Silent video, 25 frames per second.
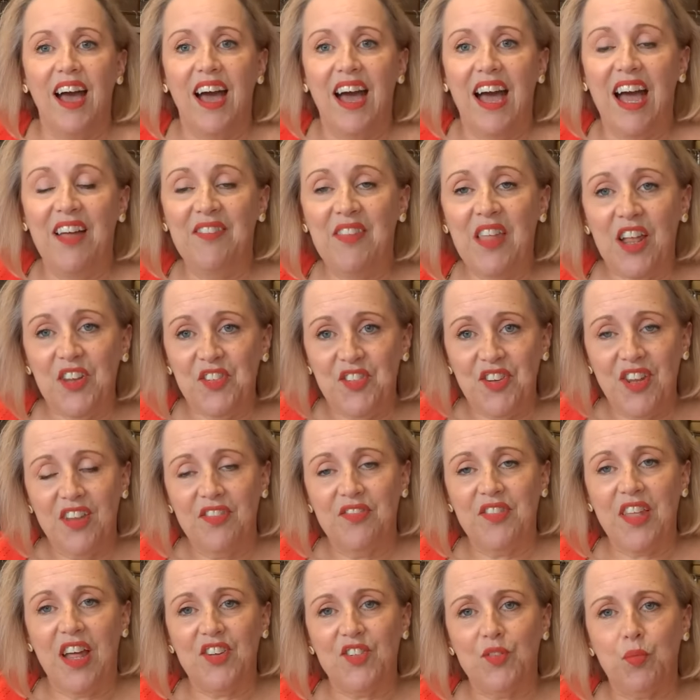And that's it,
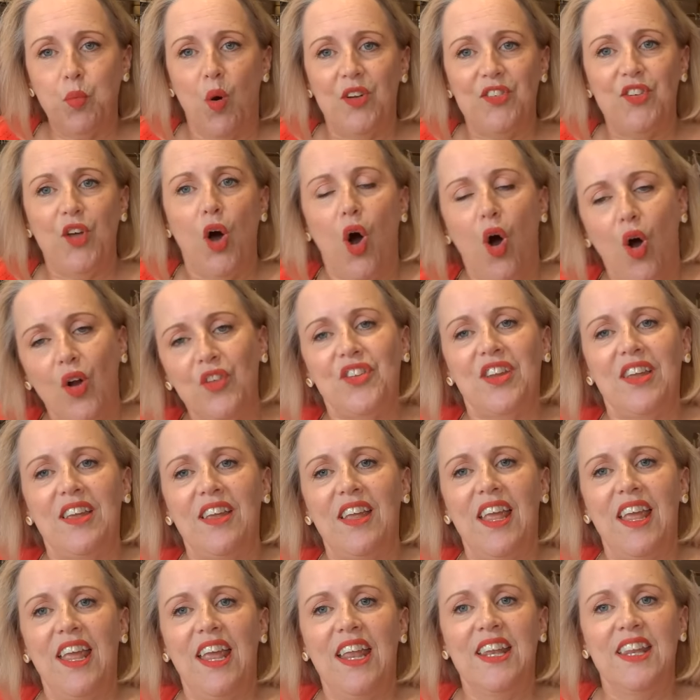that's what's hot
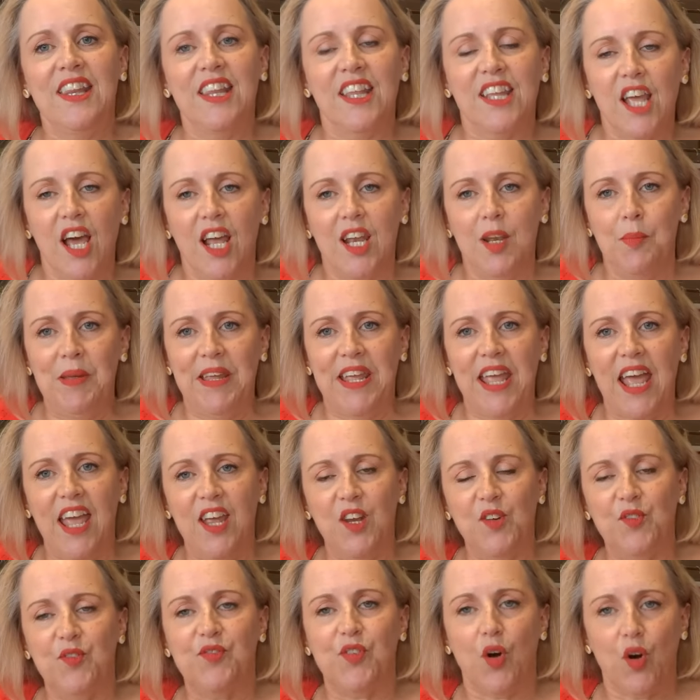in the Colour Me
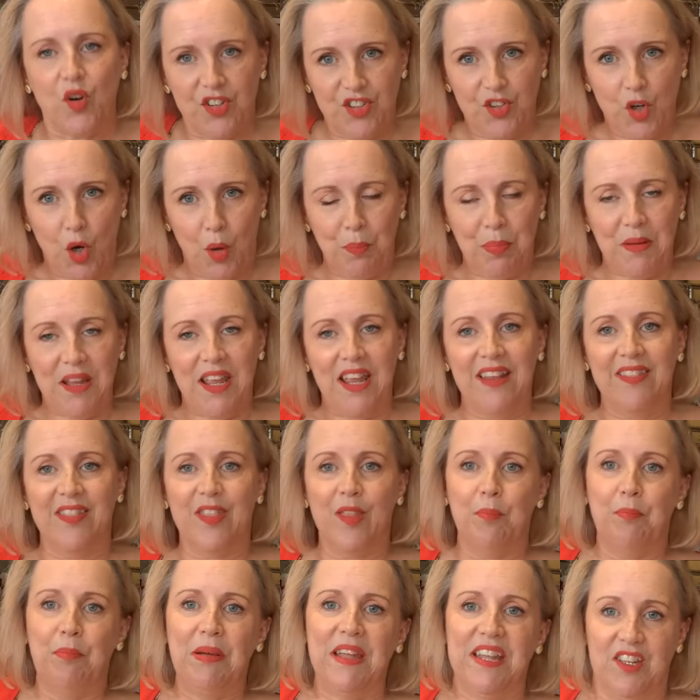Kate frock shop in
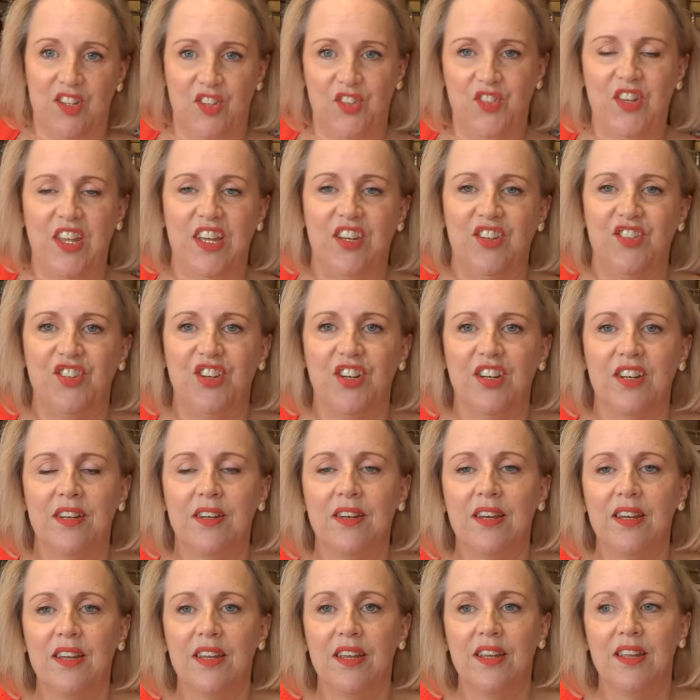the pink section
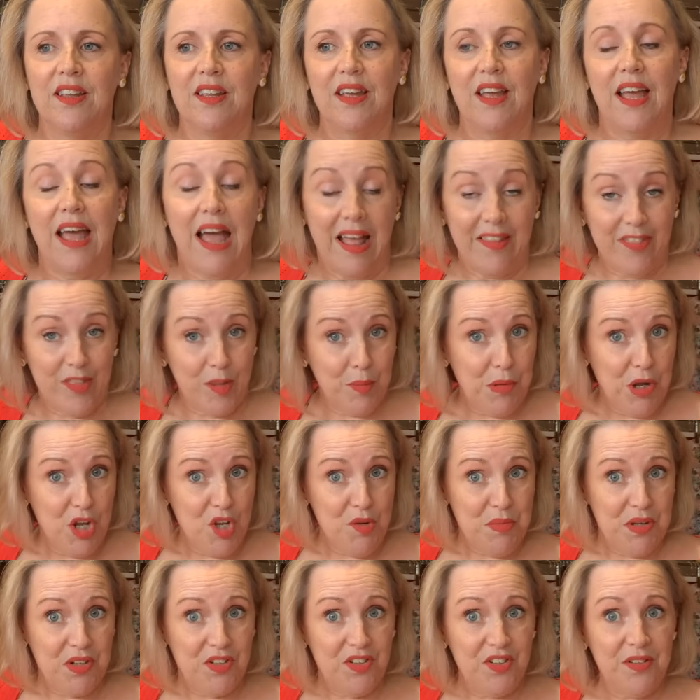at the
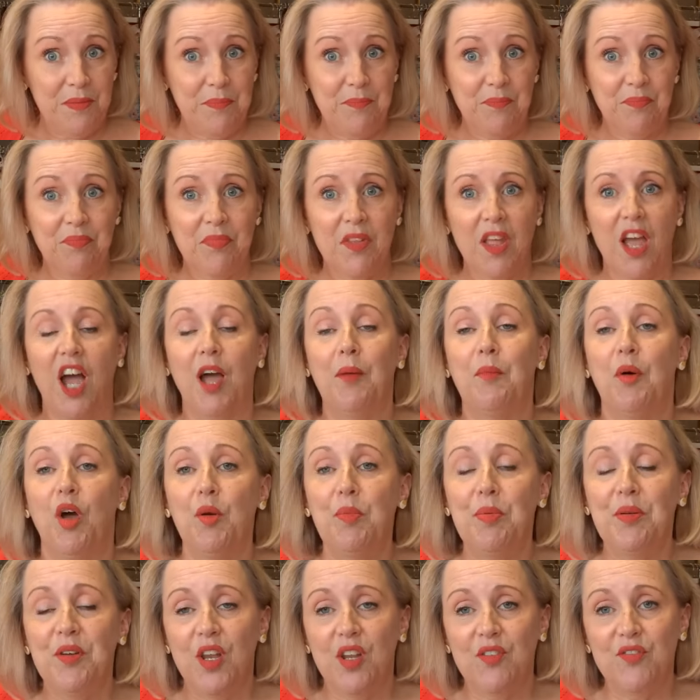moment. I'm
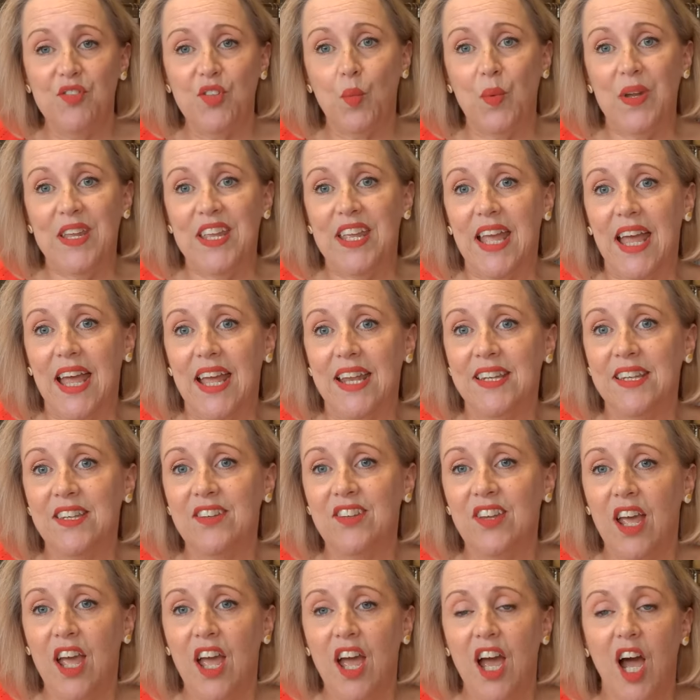open over the weekend,
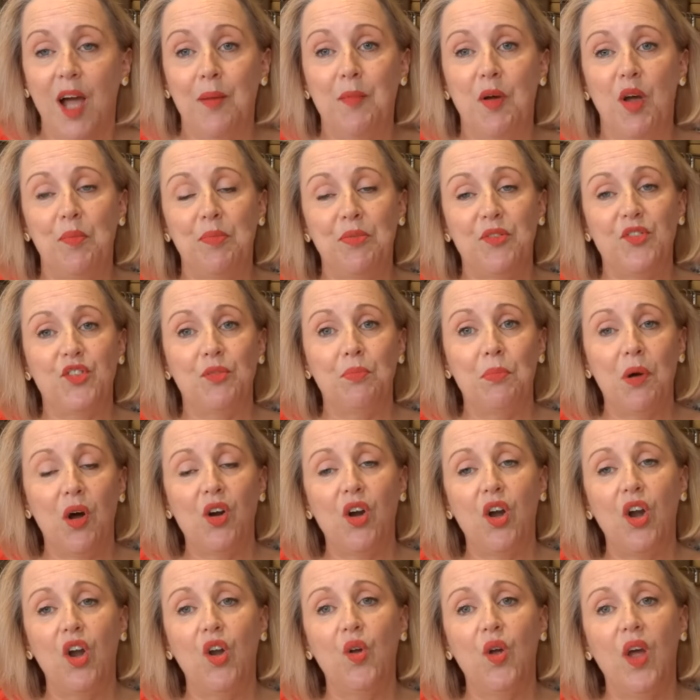I'm open
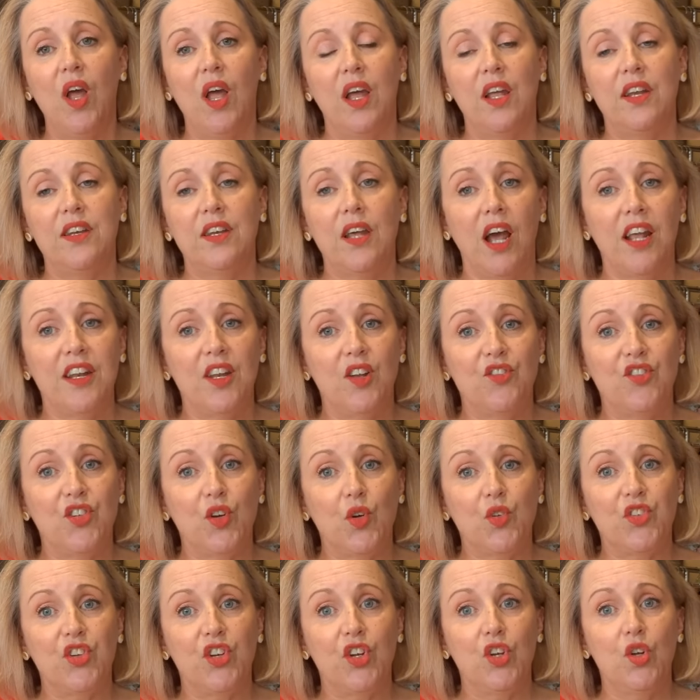tomorrow, 9
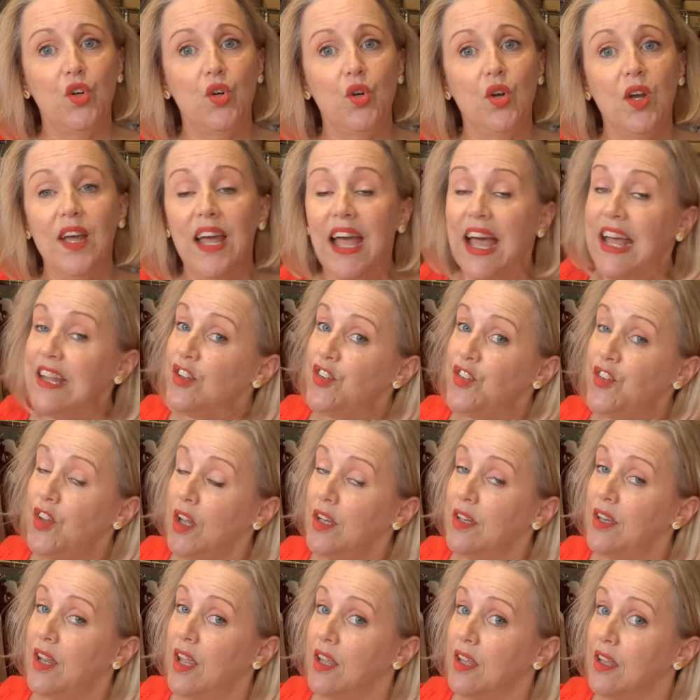until 2, and
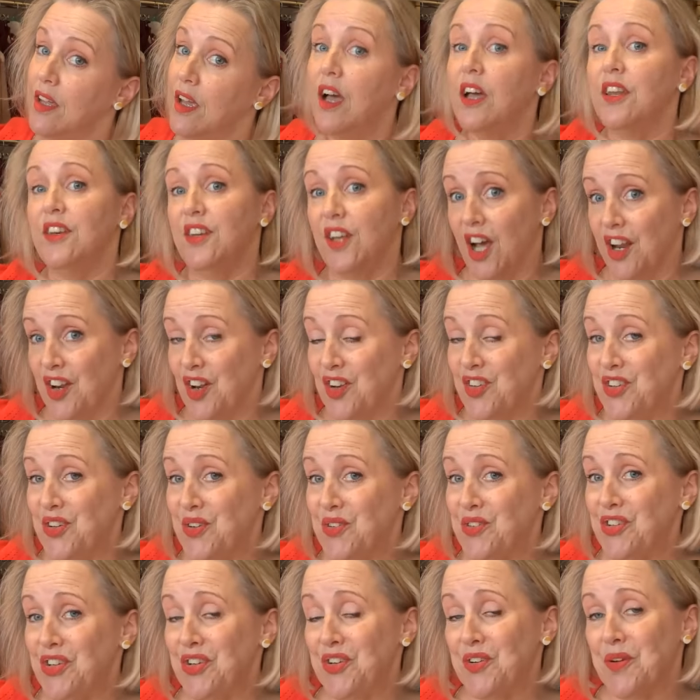Sunday, 9 until
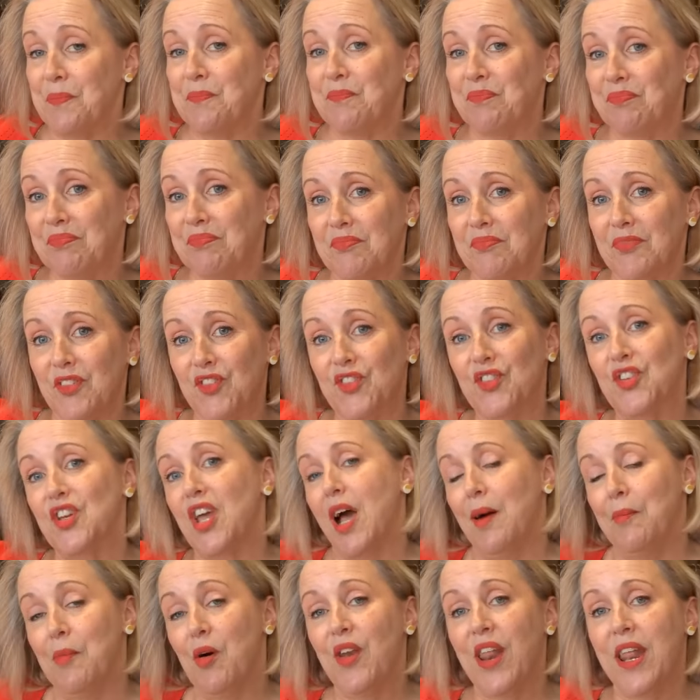2. So
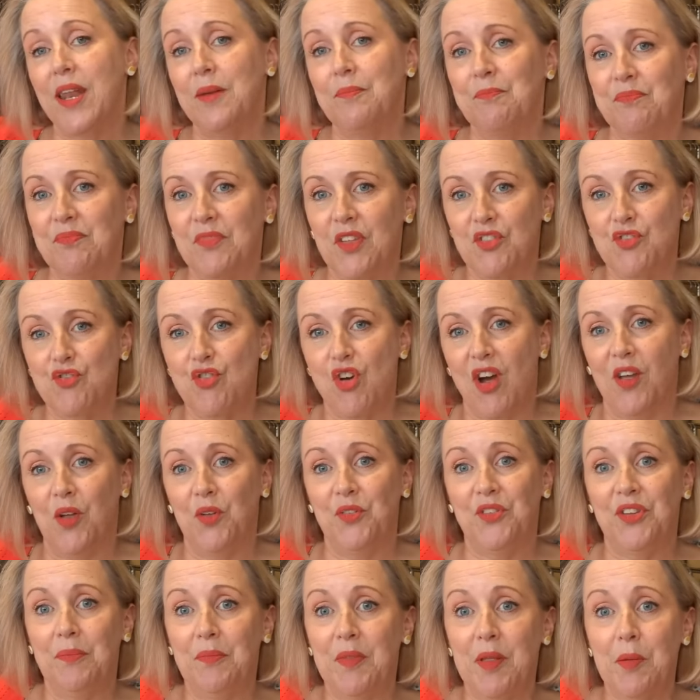come on in, try on
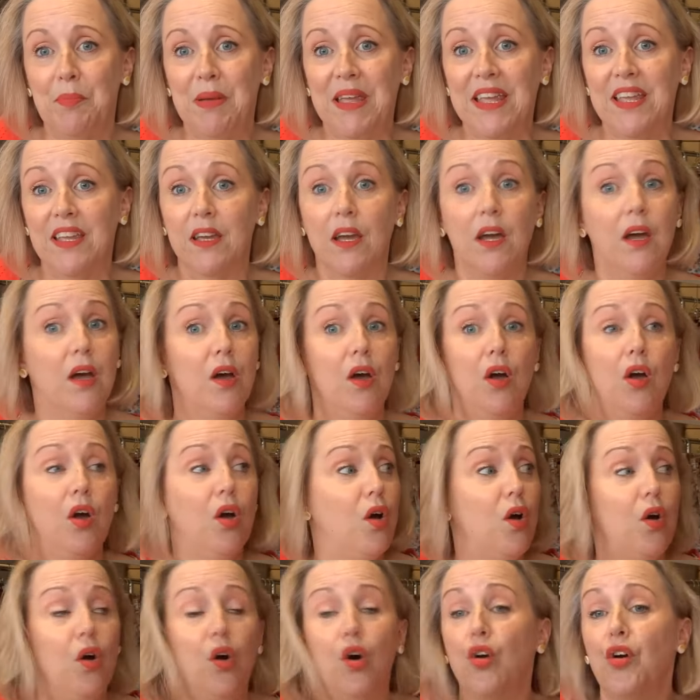something pink
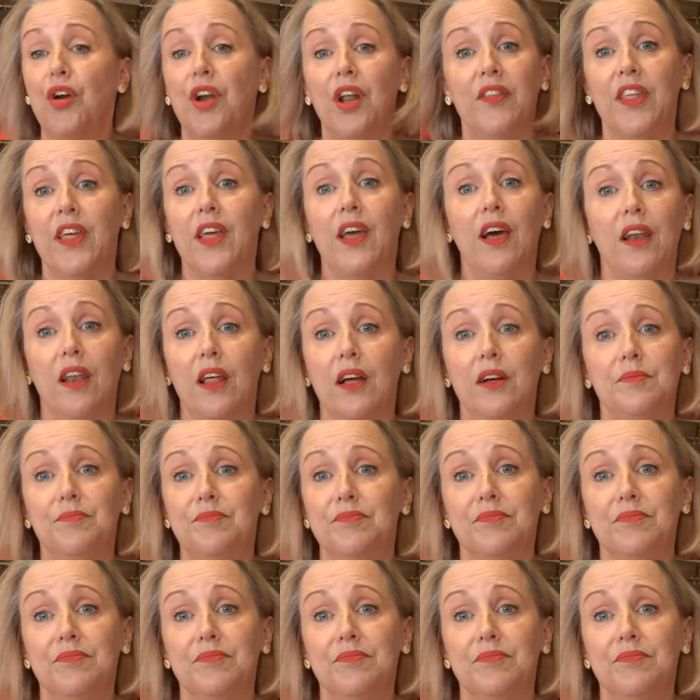or another colour.